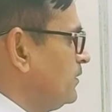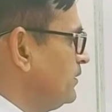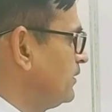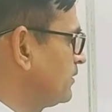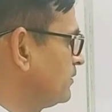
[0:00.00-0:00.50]

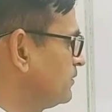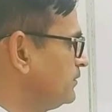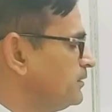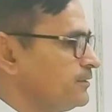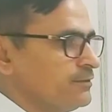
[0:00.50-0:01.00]
here.
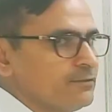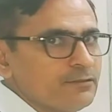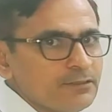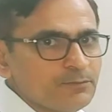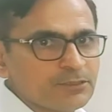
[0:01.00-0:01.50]
He
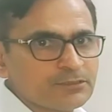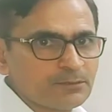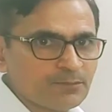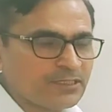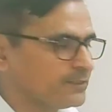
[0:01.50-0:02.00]
means
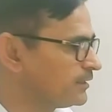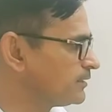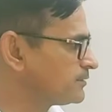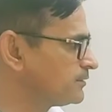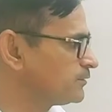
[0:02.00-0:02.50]
somebody
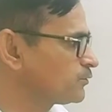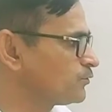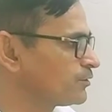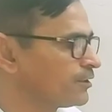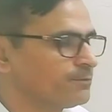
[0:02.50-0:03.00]
else is
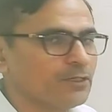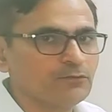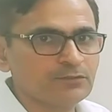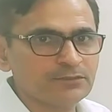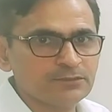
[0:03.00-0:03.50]
talking
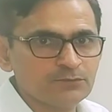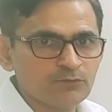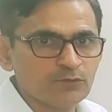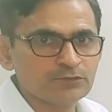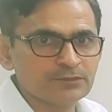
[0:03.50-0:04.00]
about his
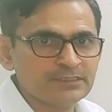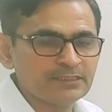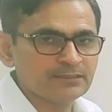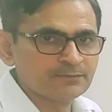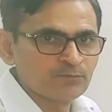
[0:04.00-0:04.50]
watch. He
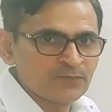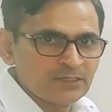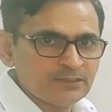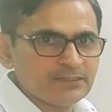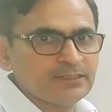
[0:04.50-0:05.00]

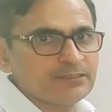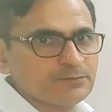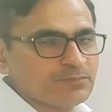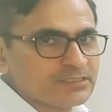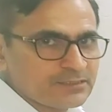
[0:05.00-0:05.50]

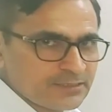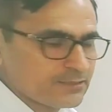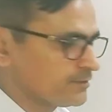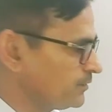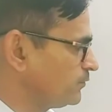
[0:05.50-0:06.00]
has
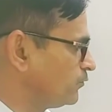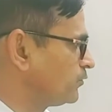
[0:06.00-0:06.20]
purchased a